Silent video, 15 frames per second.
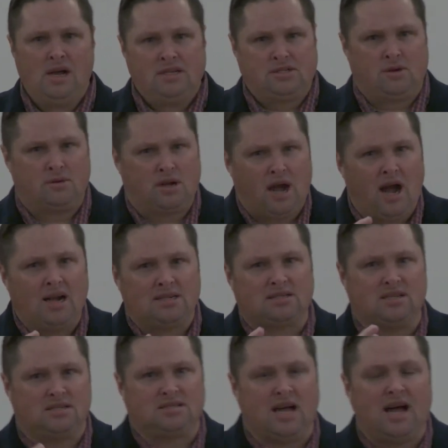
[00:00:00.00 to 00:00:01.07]
So God's
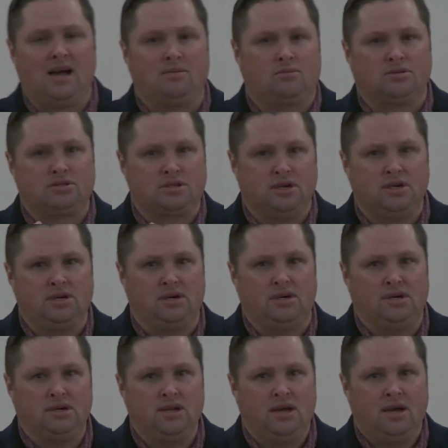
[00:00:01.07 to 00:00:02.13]
design was
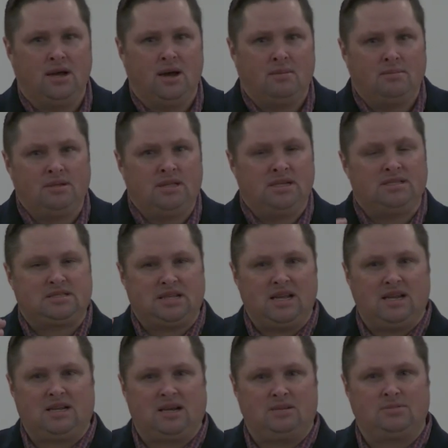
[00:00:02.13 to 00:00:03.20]
good, but then
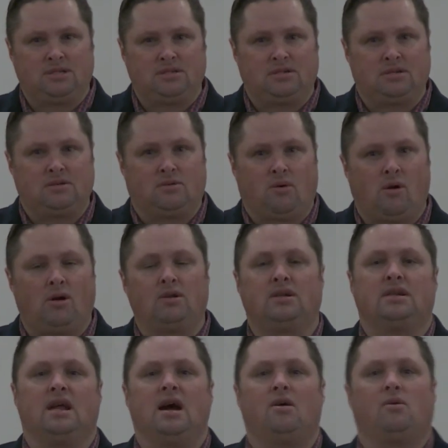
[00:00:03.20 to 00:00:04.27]
sin comes into the world,
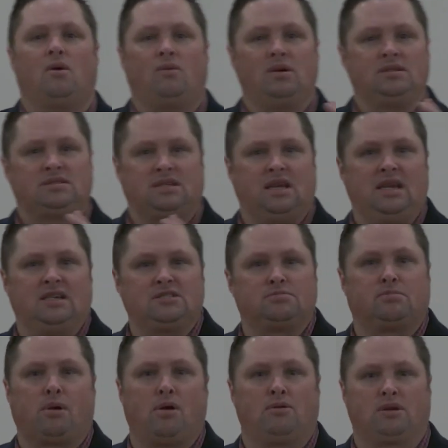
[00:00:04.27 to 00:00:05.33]
and now what we see is
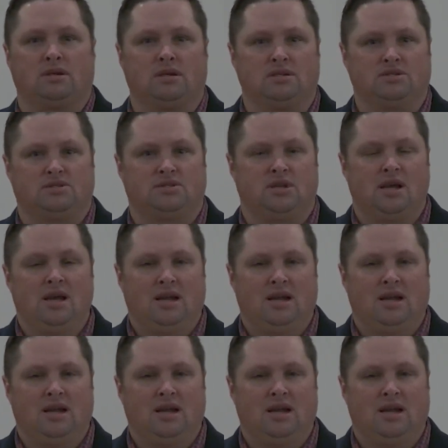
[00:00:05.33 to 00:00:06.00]
brokenness.